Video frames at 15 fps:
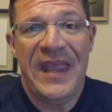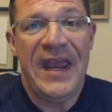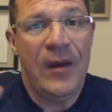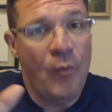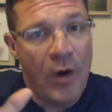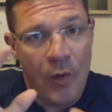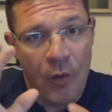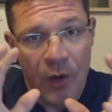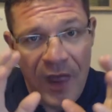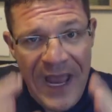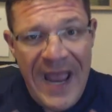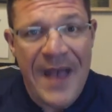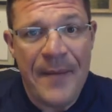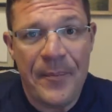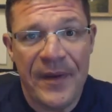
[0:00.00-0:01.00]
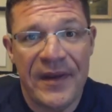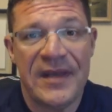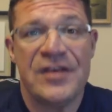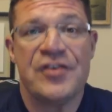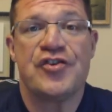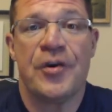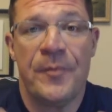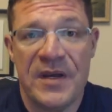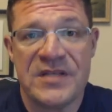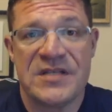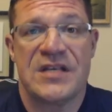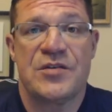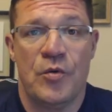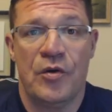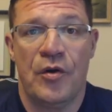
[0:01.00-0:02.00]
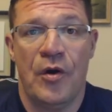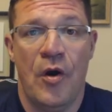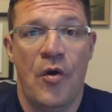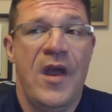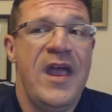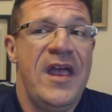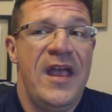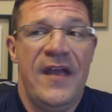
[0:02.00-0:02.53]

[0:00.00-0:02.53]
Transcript: And what will happen is your business will grow.